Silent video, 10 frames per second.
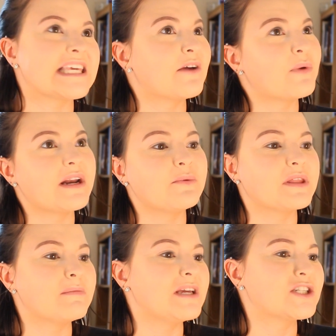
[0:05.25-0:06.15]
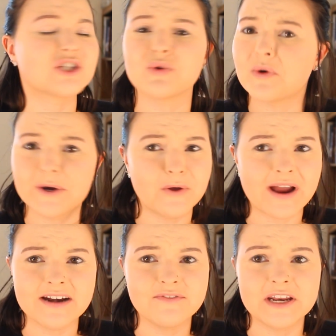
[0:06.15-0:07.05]
get ready with me tutorial
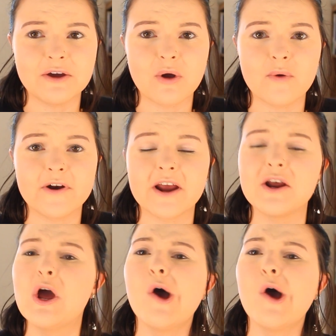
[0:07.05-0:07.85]
kind of video going on,